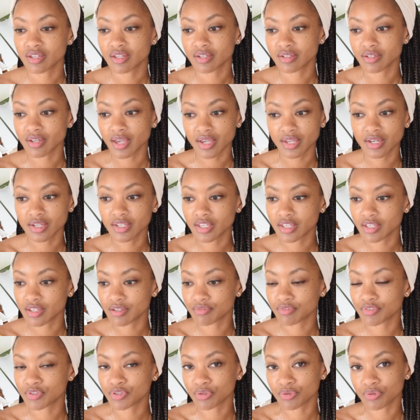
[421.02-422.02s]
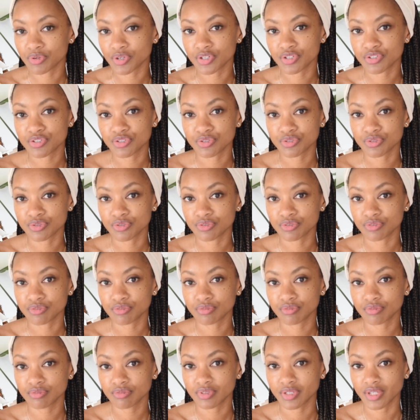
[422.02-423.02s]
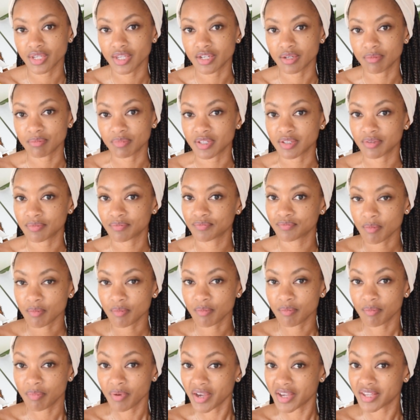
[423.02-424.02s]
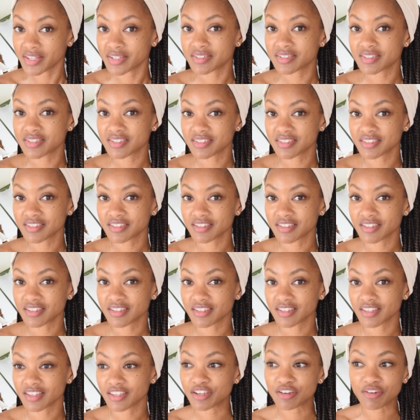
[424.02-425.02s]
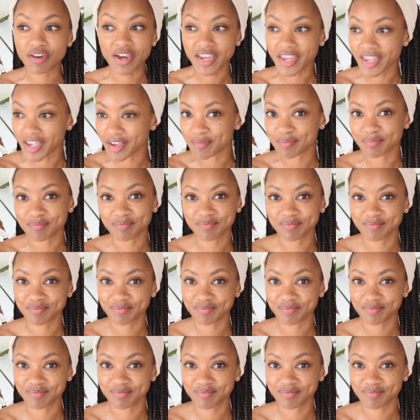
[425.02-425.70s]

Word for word: I'm not going to give glory to the enemy, but here I am.